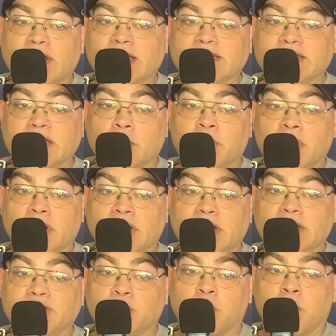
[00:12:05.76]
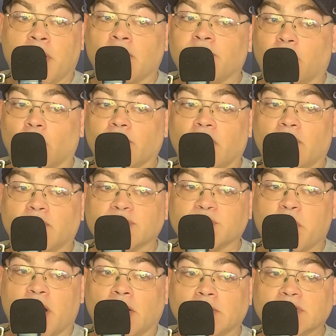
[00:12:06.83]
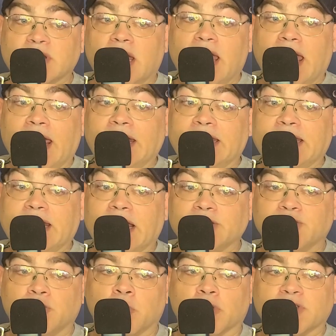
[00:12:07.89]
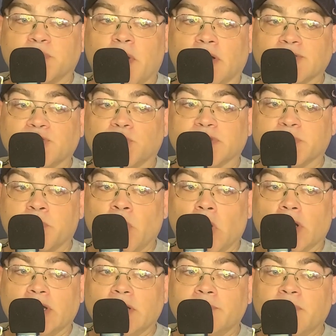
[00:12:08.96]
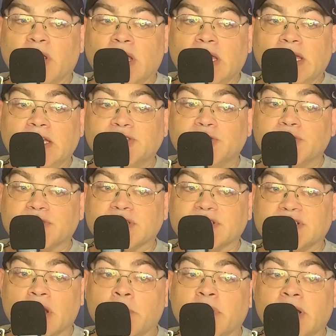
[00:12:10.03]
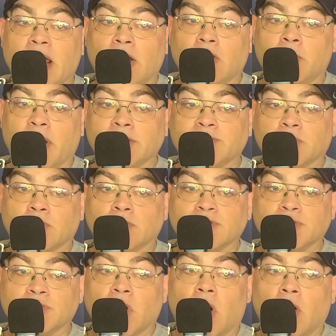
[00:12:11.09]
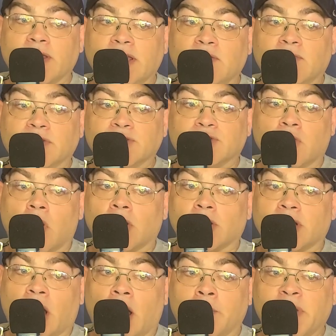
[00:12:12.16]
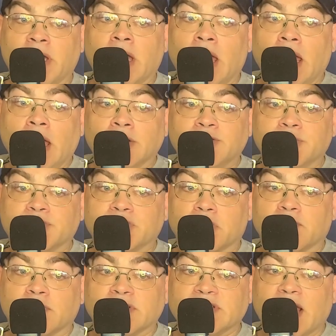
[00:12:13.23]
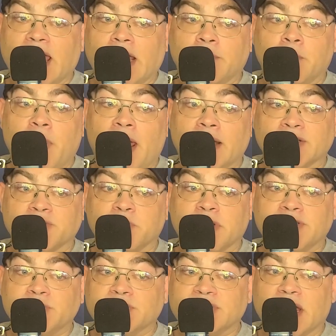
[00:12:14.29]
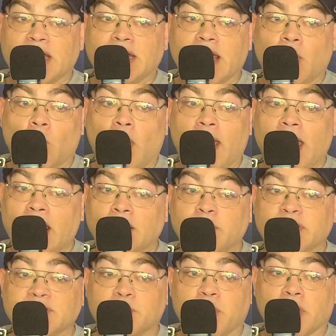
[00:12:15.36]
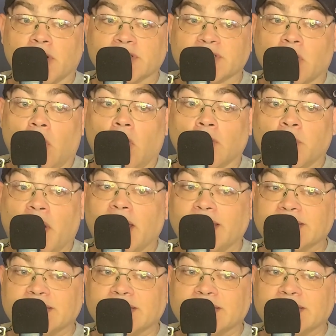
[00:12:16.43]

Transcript: he gets the ability to prepare 4th level spells, and he can add 2 more spells to his book. He chooses Summon Elemental to call even stronger Kami to service, and Banishment to send away enemy spirits called by